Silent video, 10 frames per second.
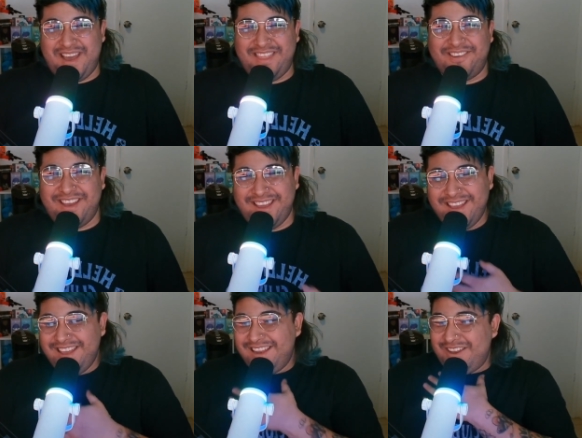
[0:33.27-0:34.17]
by the way.
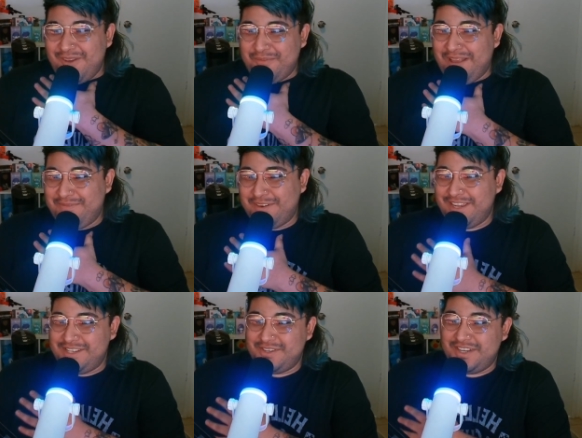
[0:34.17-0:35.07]
No proper
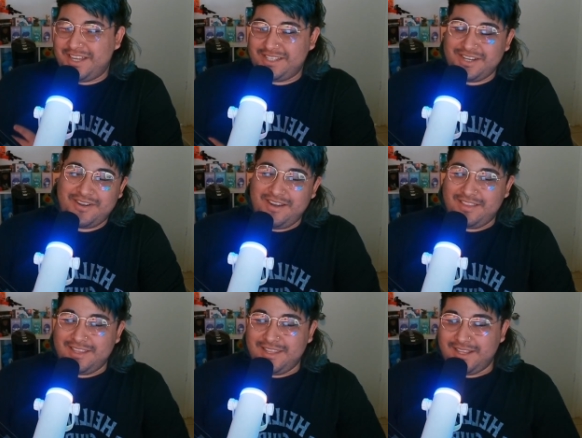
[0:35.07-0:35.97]
introduction or
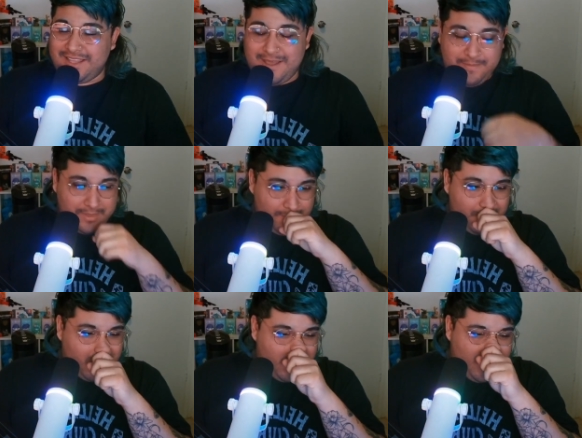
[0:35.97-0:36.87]
anything like that.
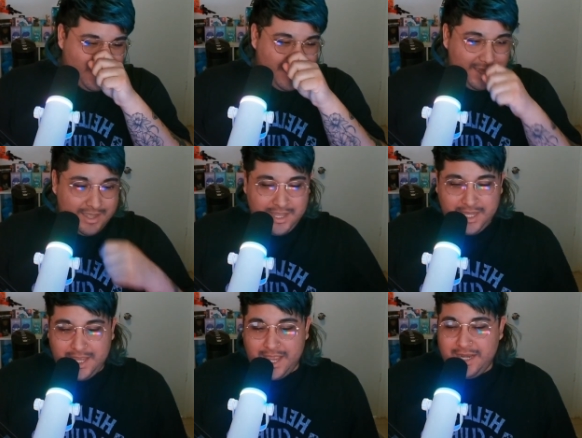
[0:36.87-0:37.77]
But
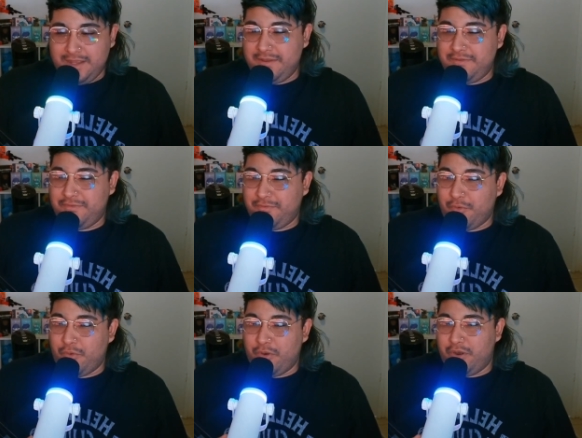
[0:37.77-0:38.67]
kind of
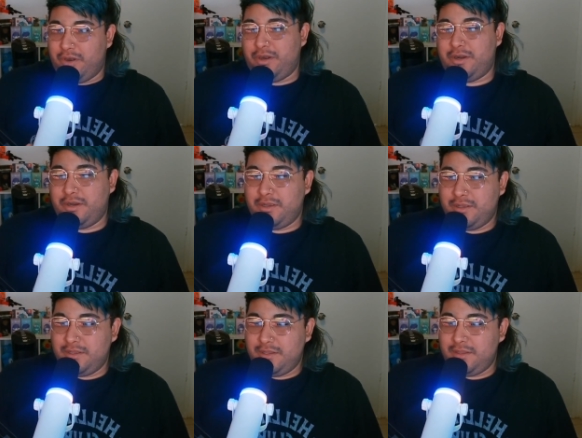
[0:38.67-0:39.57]
for
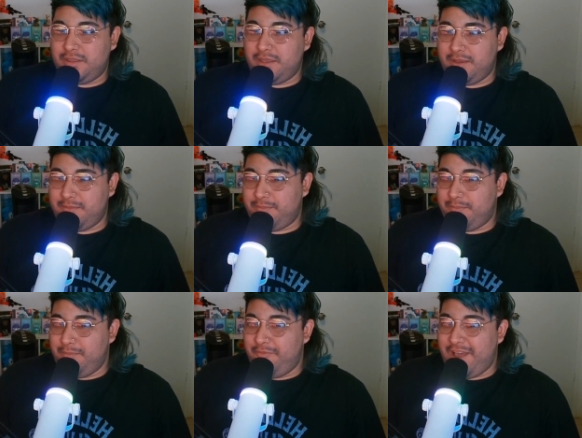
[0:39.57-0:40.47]
the
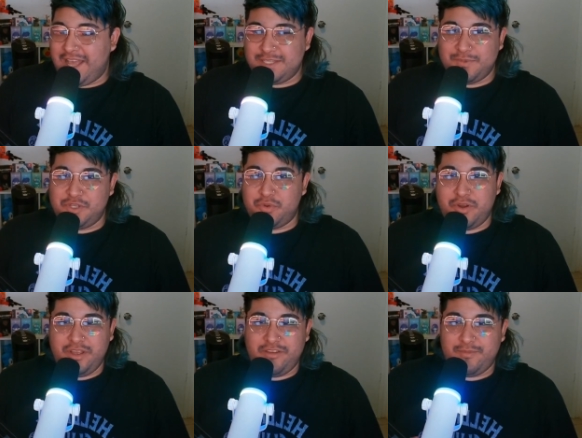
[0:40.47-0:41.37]
vast
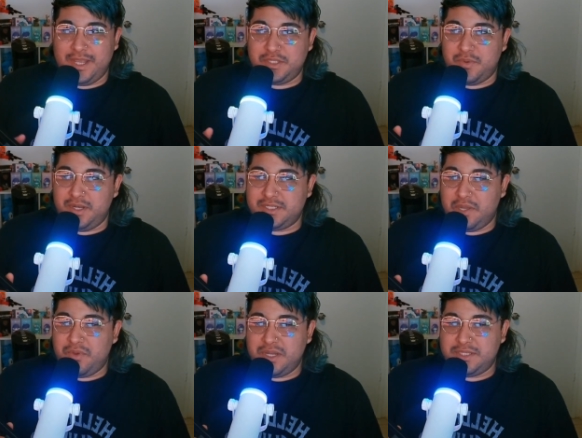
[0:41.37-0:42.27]
majority of my 20s, I
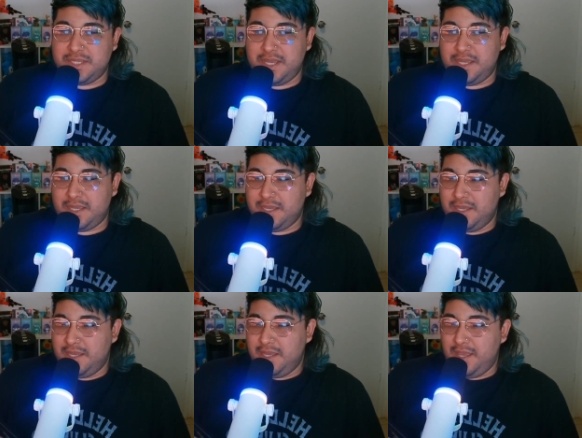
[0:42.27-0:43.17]
want to say,
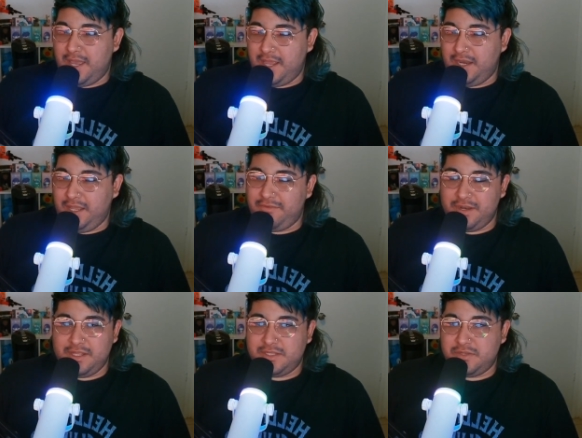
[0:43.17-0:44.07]
and
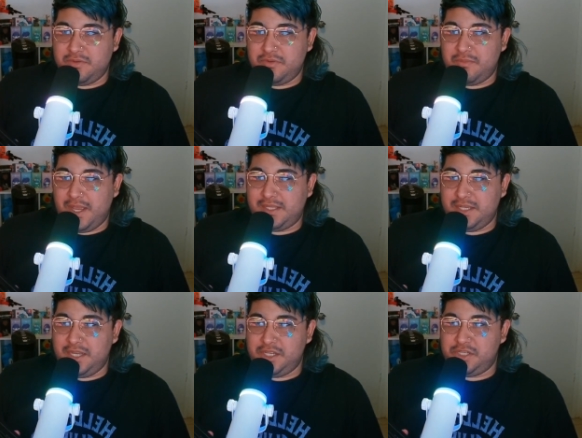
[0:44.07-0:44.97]
even into my
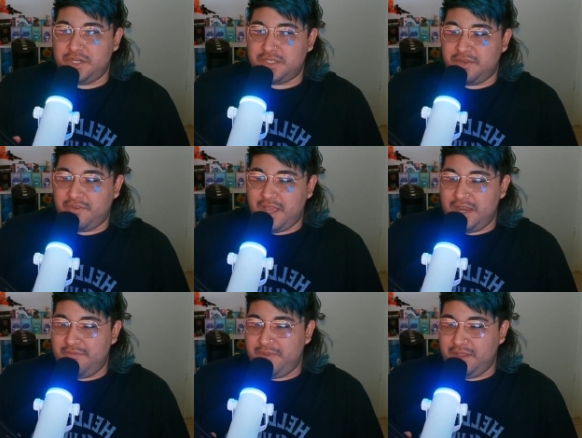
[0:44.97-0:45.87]
teenage years, I've kind
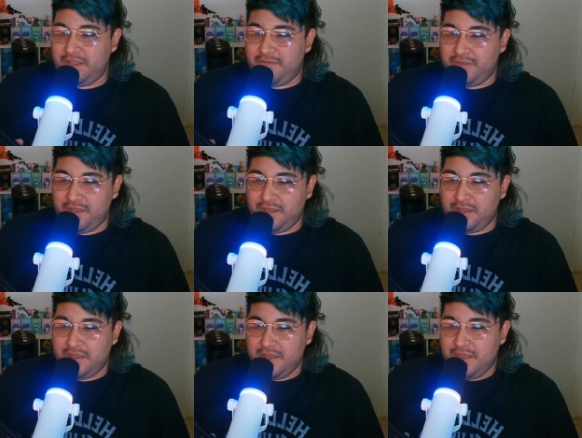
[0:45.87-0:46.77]
of been
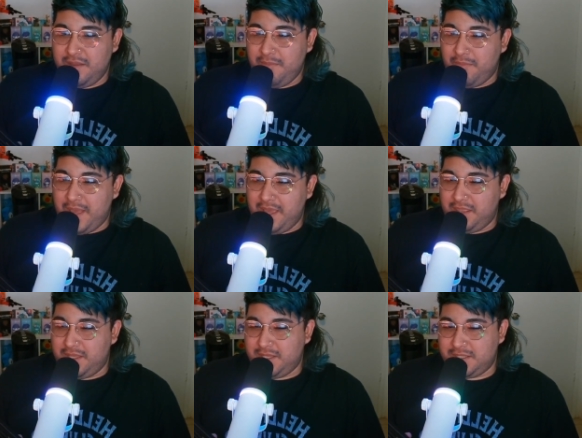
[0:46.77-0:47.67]
living by
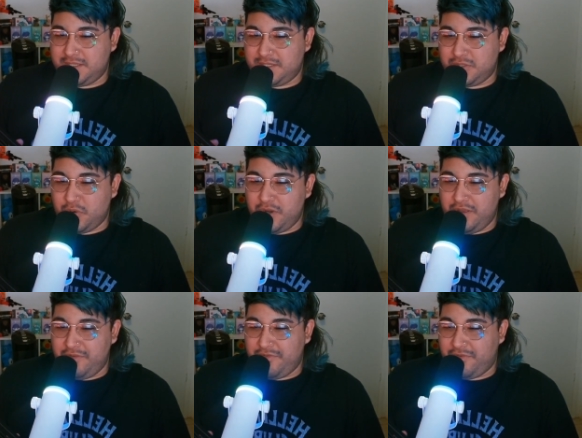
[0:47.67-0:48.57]
this sort
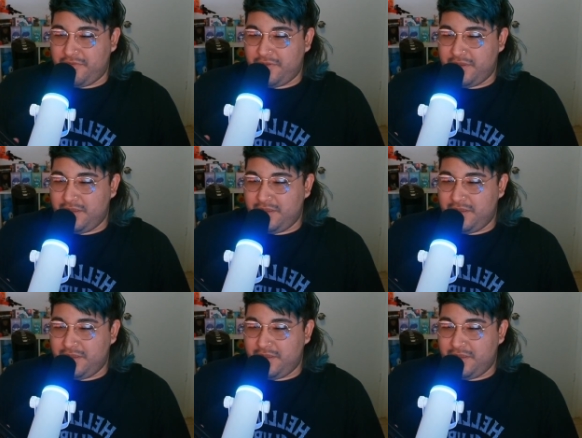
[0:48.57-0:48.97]
of